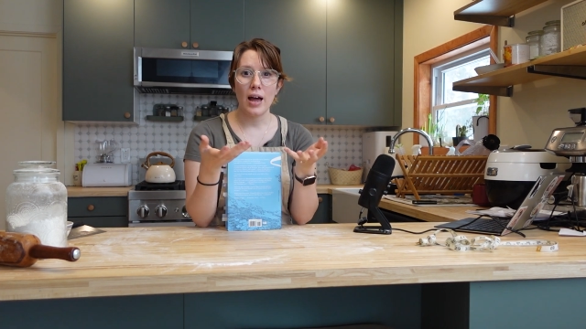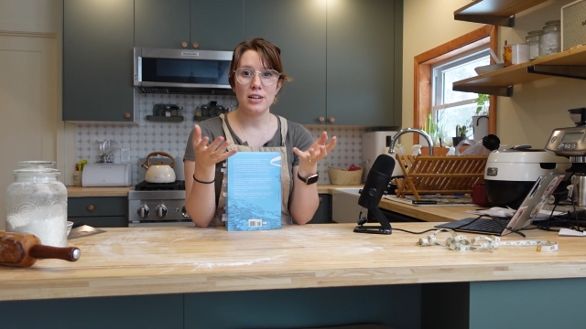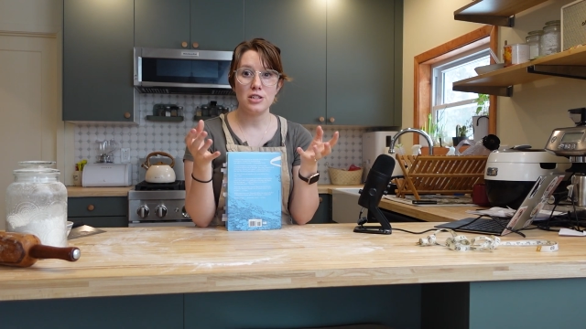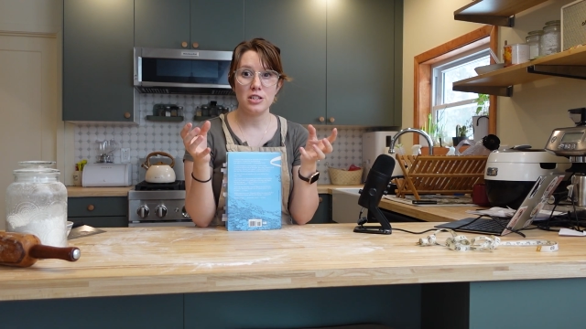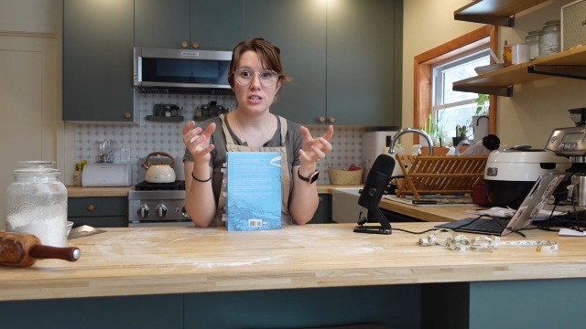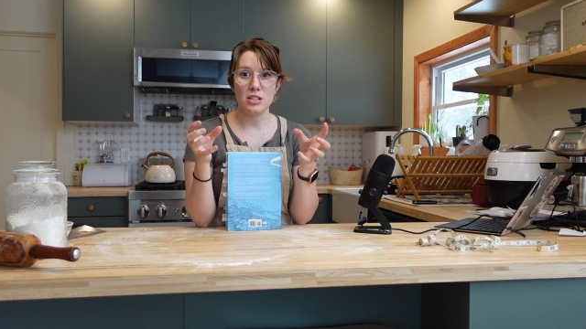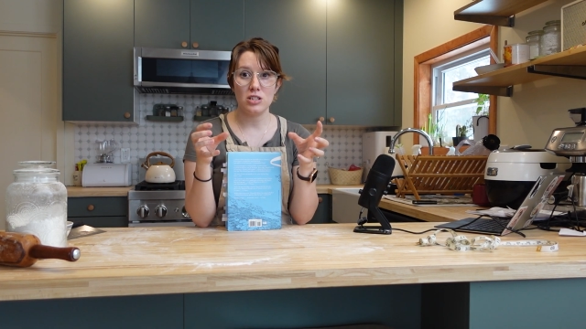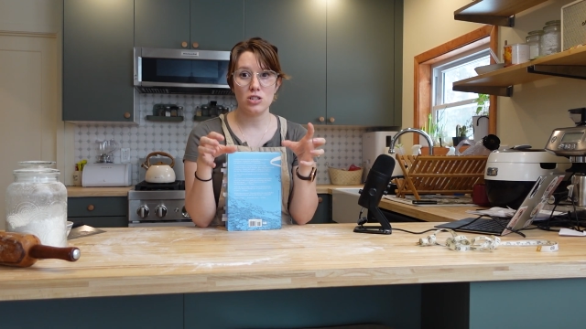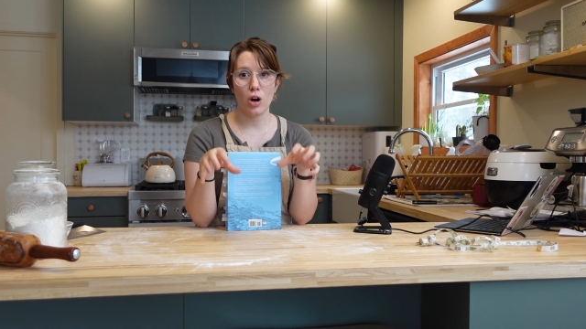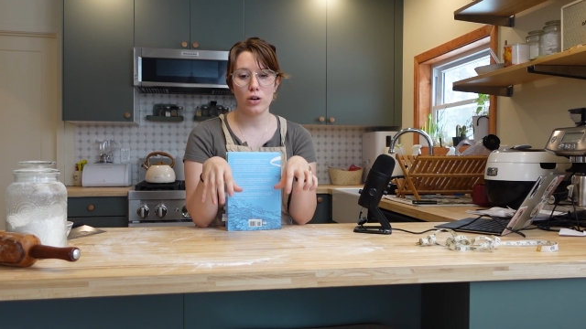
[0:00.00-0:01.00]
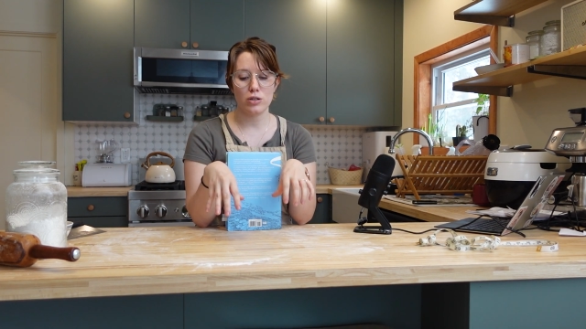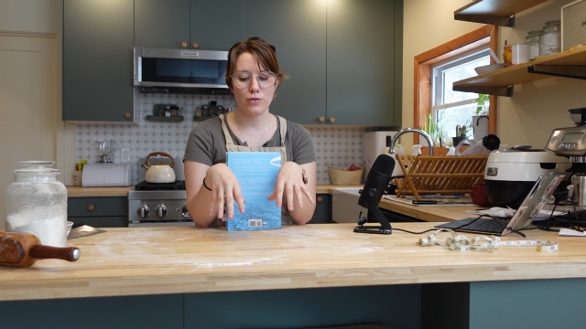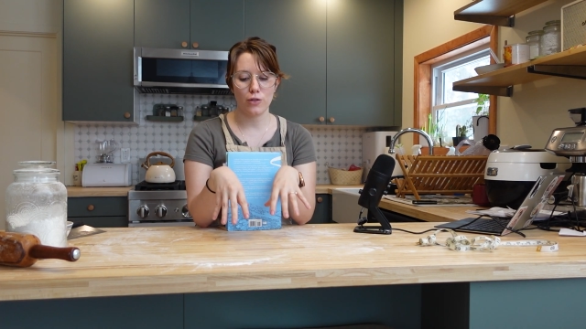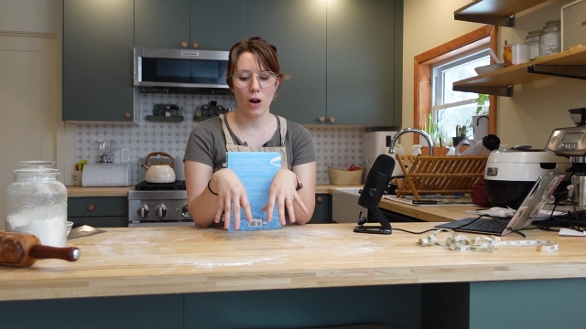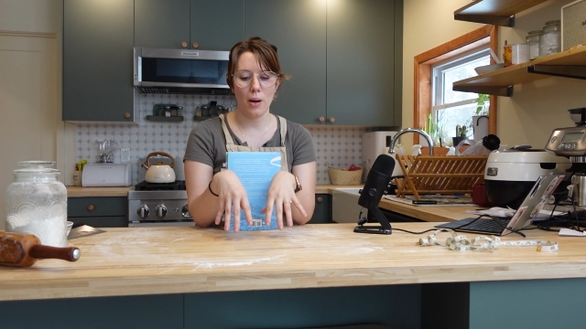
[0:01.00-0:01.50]
and she starts
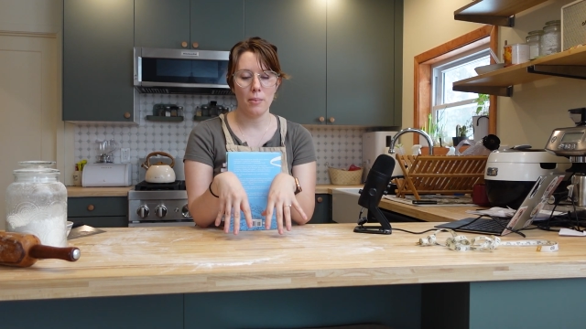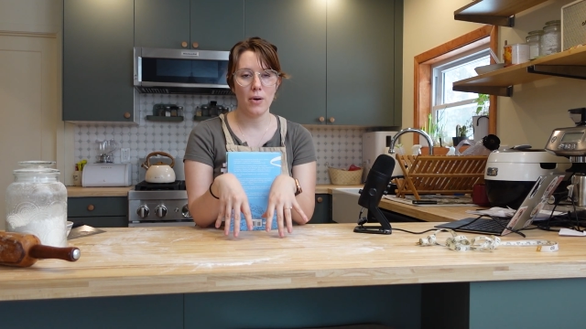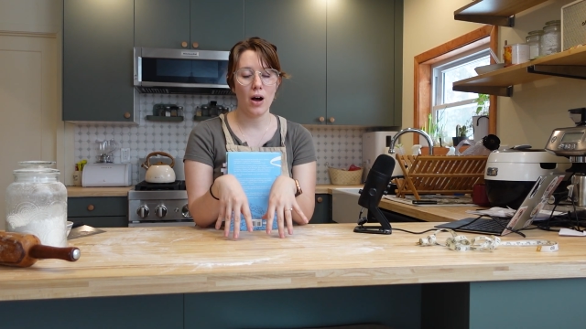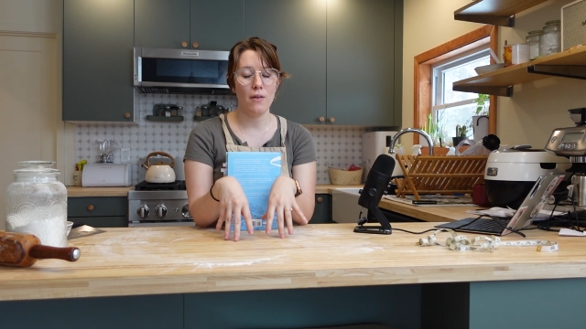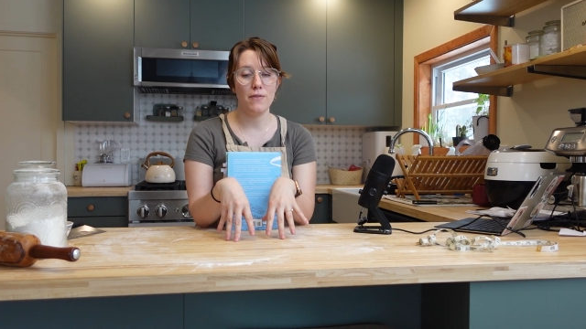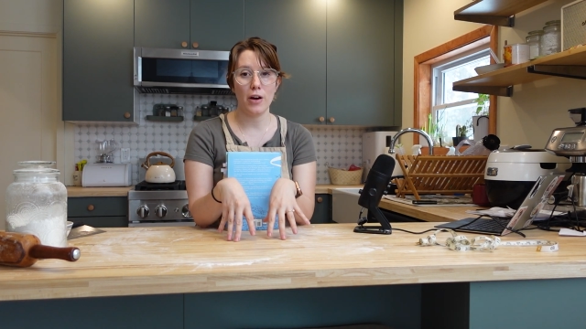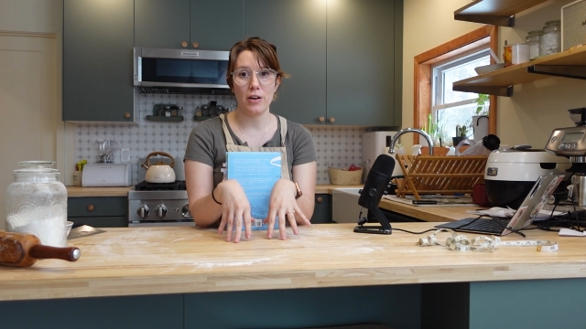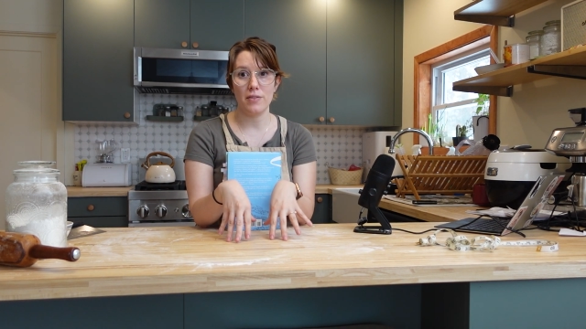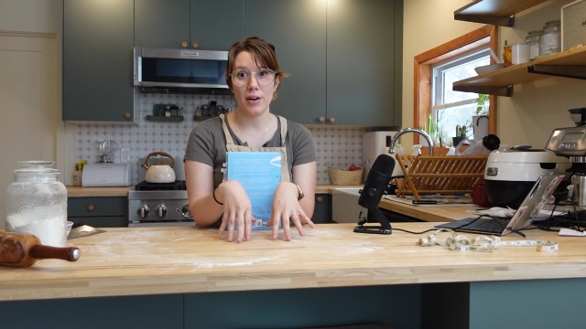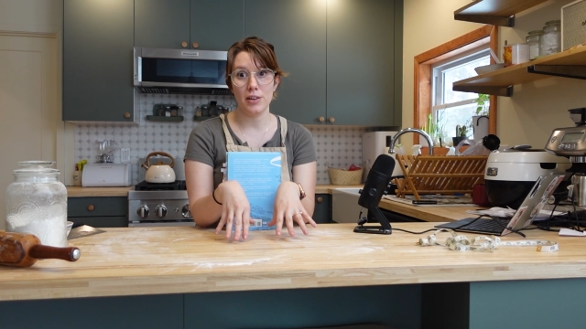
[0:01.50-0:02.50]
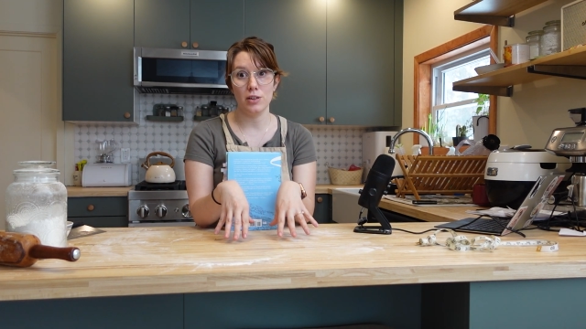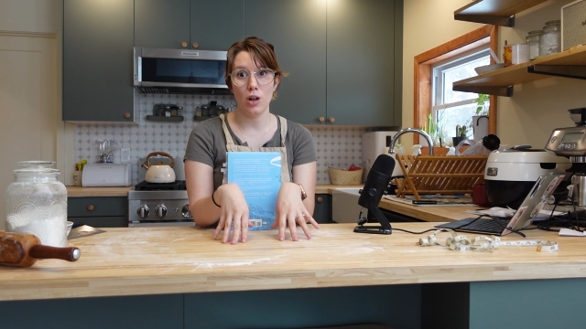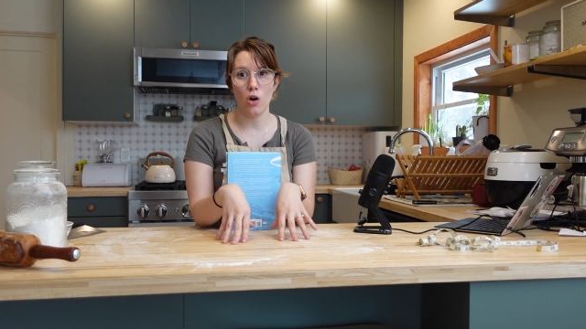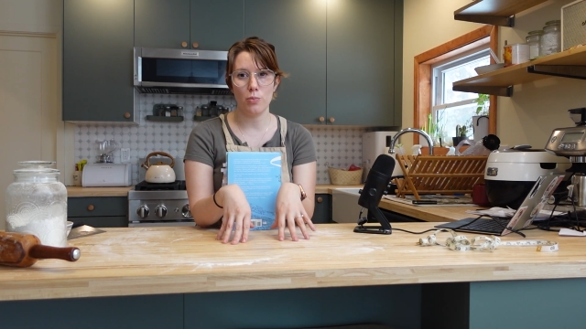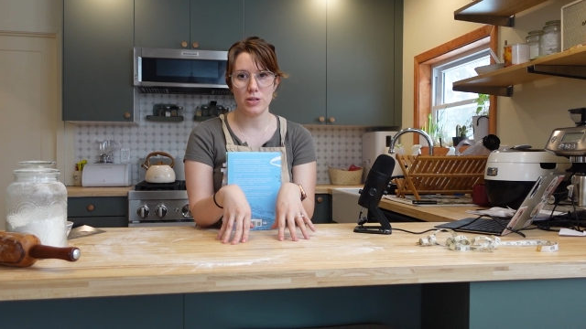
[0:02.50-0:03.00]
from a very, very
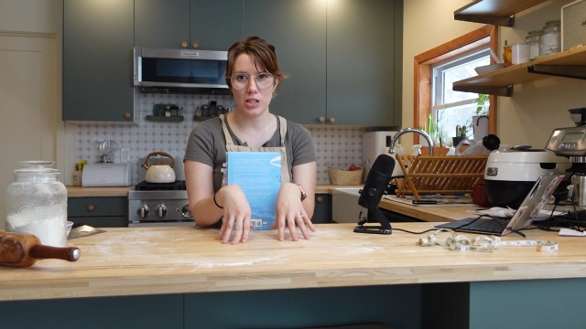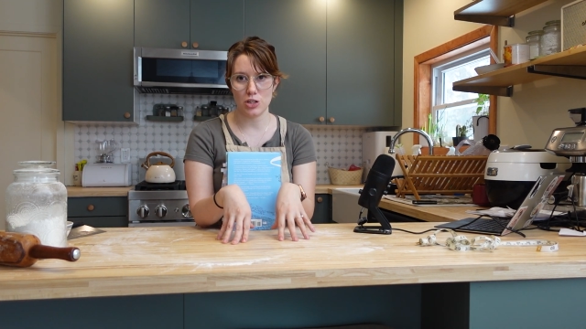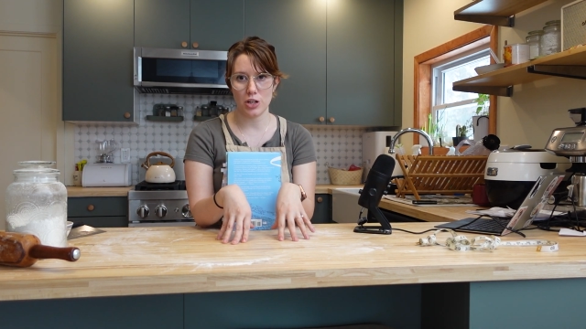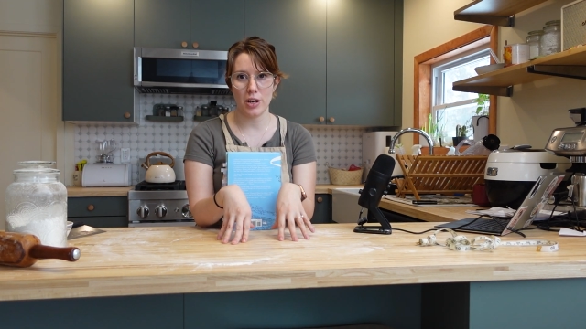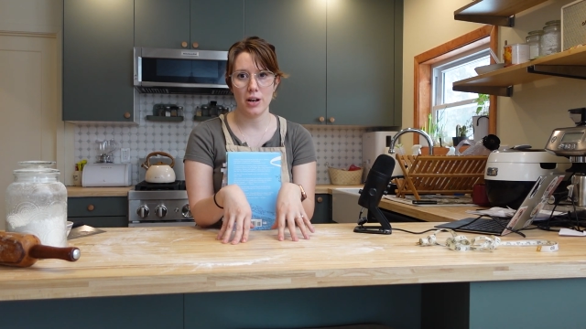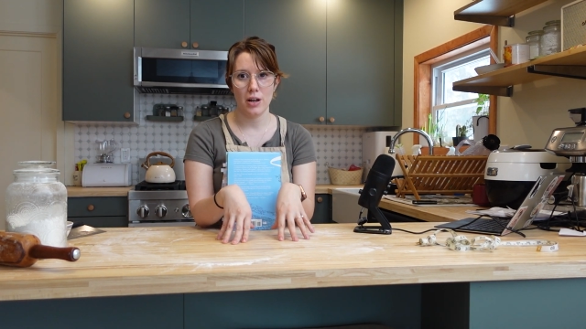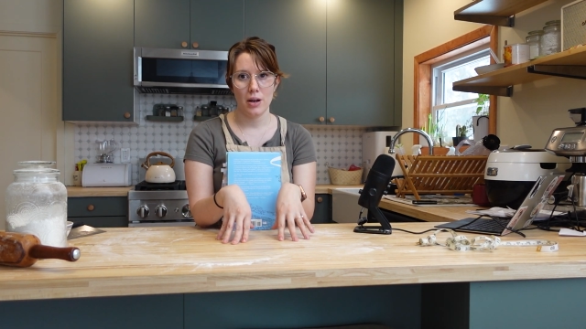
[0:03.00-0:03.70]
low position,